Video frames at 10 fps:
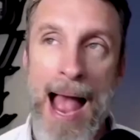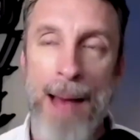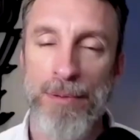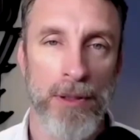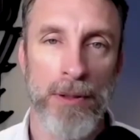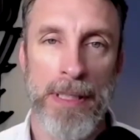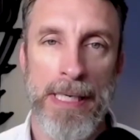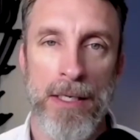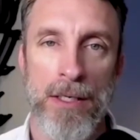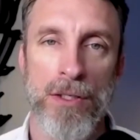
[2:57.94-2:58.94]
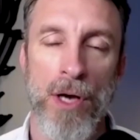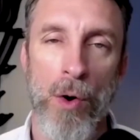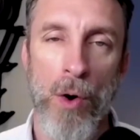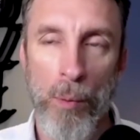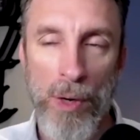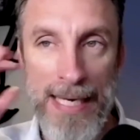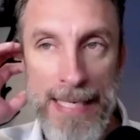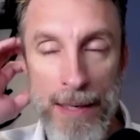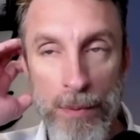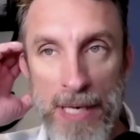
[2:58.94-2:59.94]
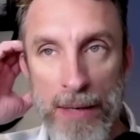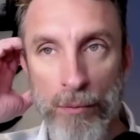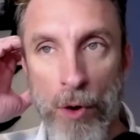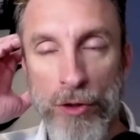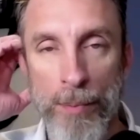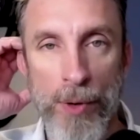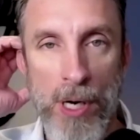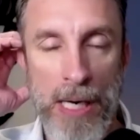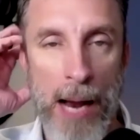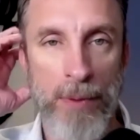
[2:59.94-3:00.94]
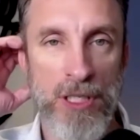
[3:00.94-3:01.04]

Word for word: absolutely. So what I did when I wrote the book, I was